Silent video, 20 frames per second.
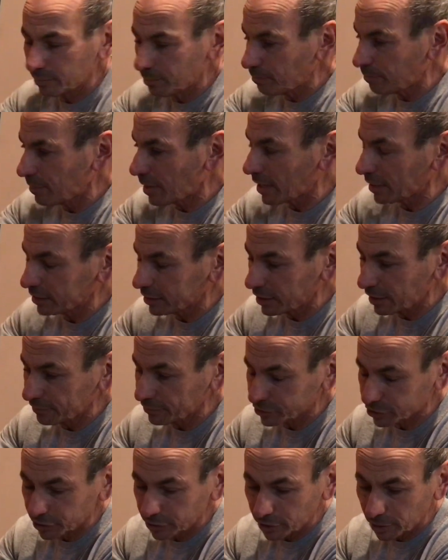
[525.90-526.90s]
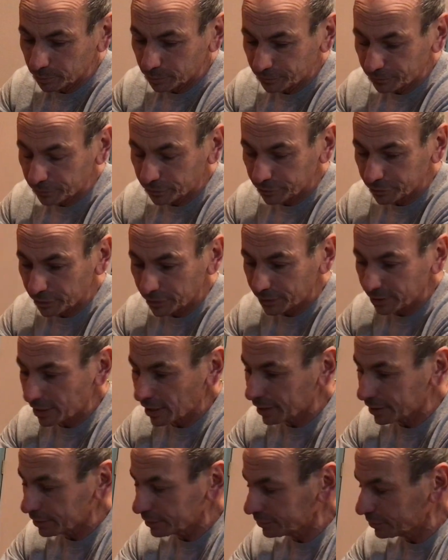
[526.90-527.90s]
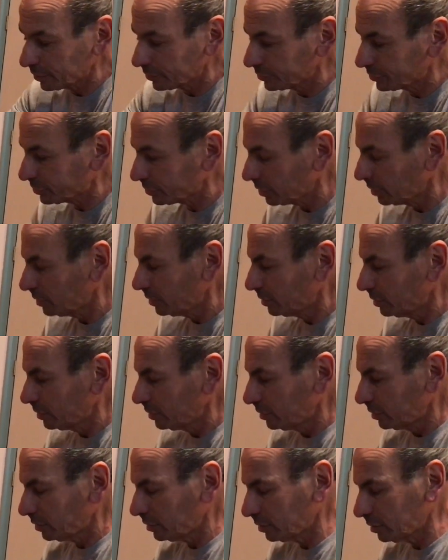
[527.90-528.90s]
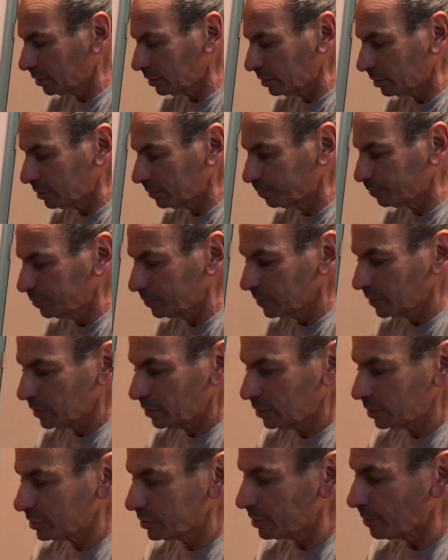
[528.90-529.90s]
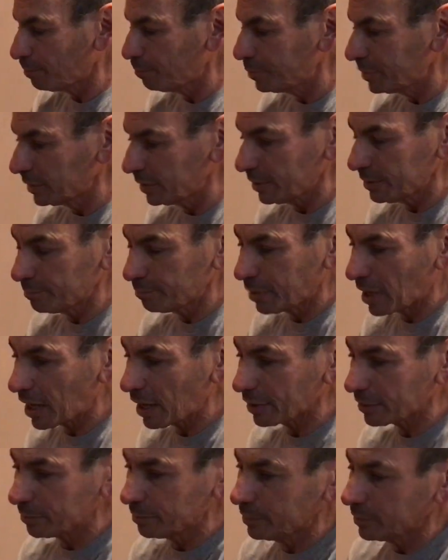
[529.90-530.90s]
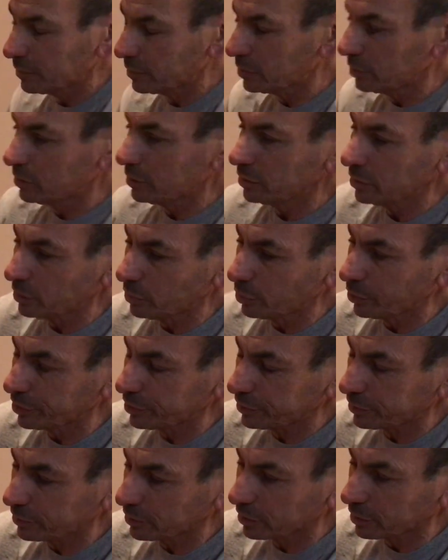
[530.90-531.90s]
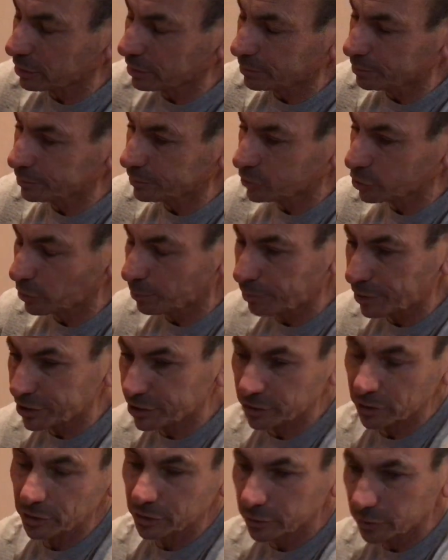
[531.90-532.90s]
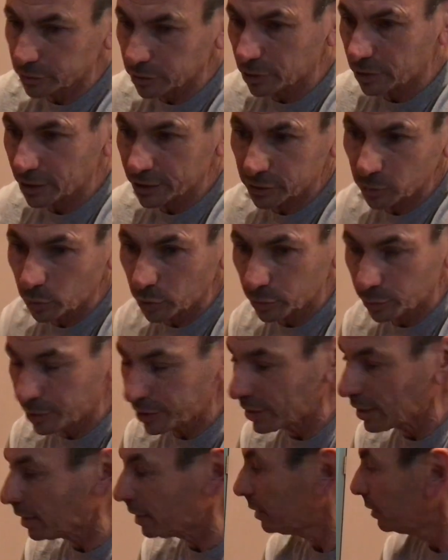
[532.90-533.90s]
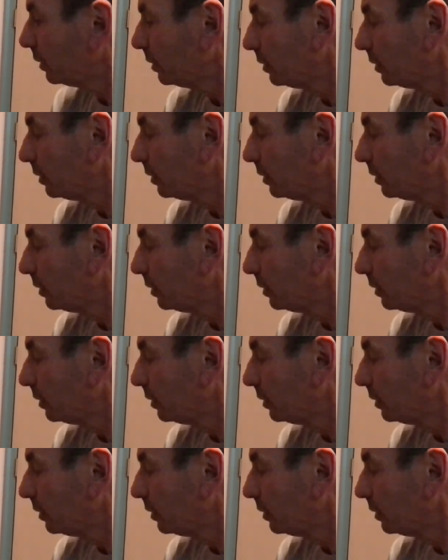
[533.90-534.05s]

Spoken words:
Matt gave us a number for, another guy that does, it's a billet bottom with, so basically it'll look like the one we got.